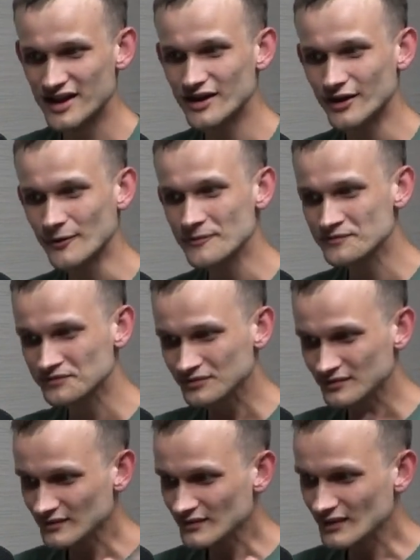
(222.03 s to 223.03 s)
So
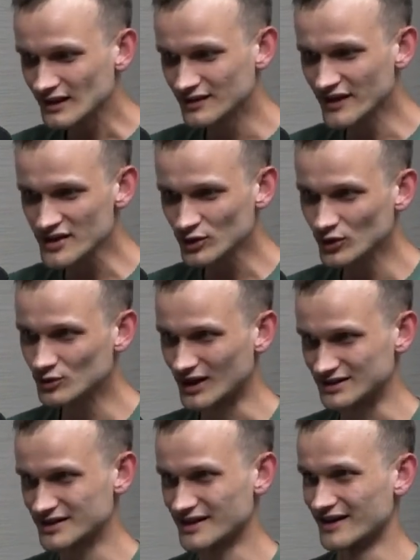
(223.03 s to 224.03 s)
this cold
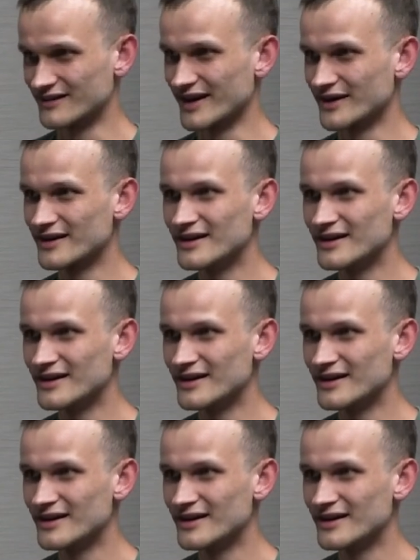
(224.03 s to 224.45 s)
wallet, and